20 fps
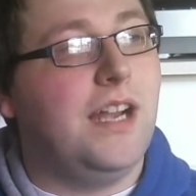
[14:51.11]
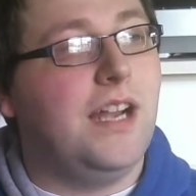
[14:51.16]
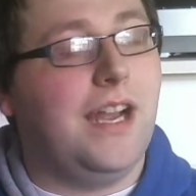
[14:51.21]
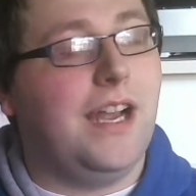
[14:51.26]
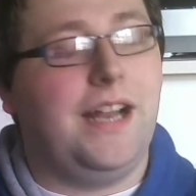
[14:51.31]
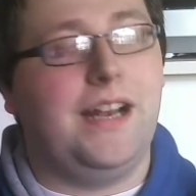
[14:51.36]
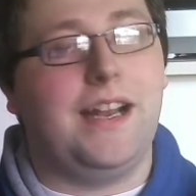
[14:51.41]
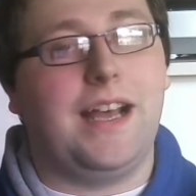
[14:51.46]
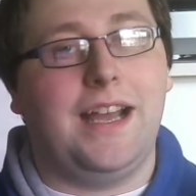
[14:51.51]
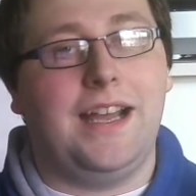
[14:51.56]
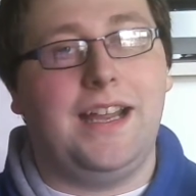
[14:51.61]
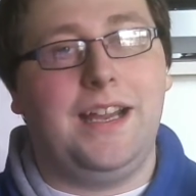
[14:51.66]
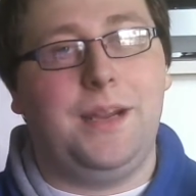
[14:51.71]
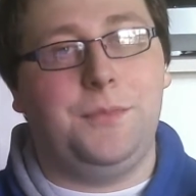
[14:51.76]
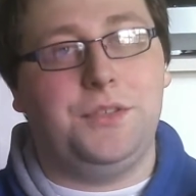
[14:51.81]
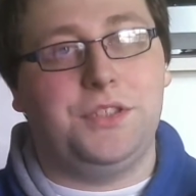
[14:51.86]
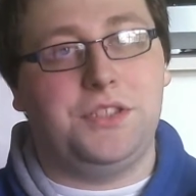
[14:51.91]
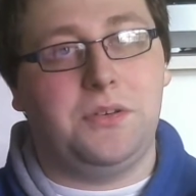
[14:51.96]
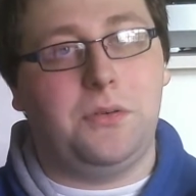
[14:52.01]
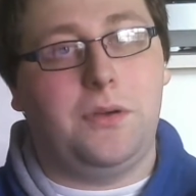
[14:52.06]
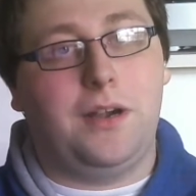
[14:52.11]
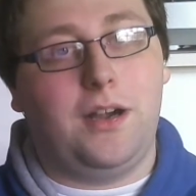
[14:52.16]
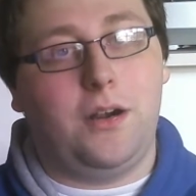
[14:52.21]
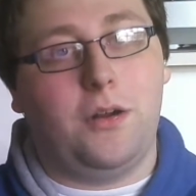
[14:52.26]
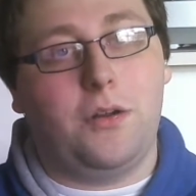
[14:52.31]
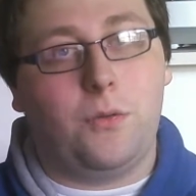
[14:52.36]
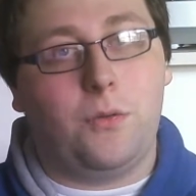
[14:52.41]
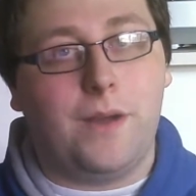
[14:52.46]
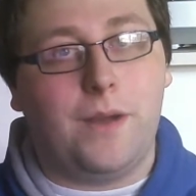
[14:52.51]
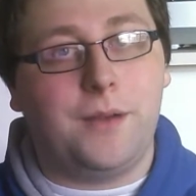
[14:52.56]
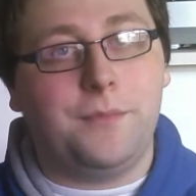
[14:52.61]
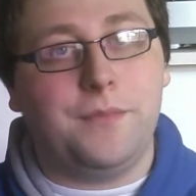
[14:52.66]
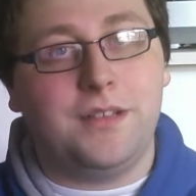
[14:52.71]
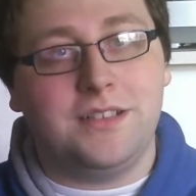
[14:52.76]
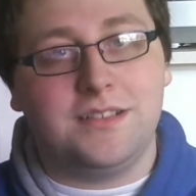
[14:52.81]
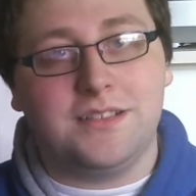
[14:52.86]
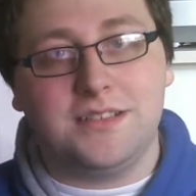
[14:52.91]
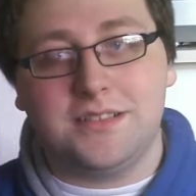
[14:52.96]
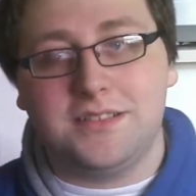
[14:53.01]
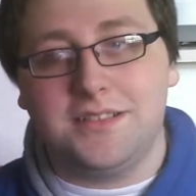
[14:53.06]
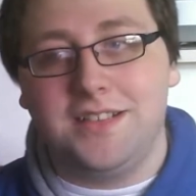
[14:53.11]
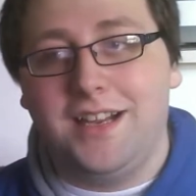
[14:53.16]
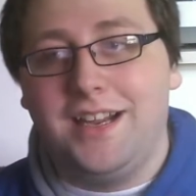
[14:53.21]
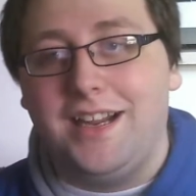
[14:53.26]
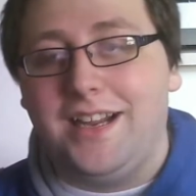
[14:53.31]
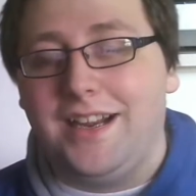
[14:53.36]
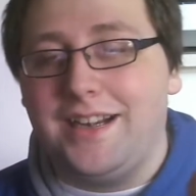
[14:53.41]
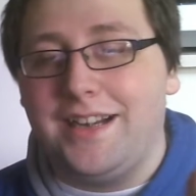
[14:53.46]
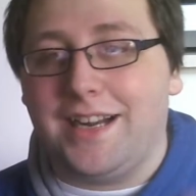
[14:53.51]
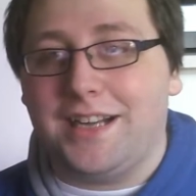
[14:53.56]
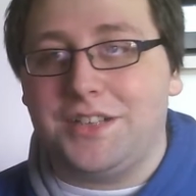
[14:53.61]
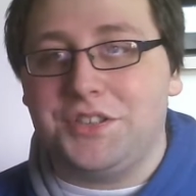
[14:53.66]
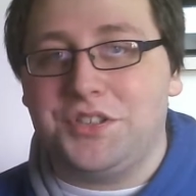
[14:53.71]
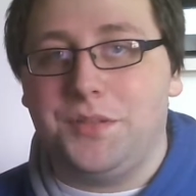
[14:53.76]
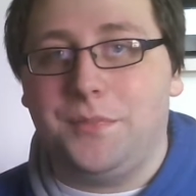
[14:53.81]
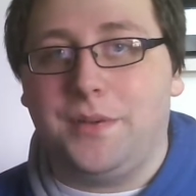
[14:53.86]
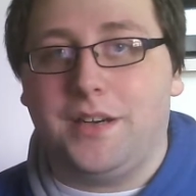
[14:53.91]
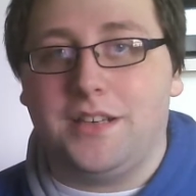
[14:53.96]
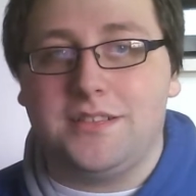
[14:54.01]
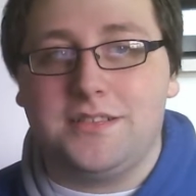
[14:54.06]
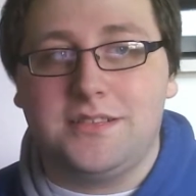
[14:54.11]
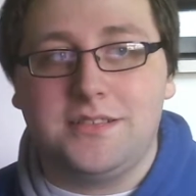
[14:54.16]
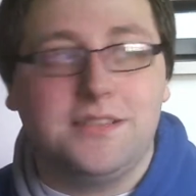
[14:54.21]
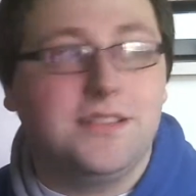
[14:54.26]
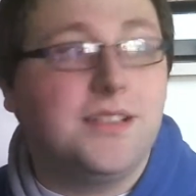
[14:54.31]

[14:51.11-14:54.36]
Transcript: and I am just going to go to Wegmans, catch the bus.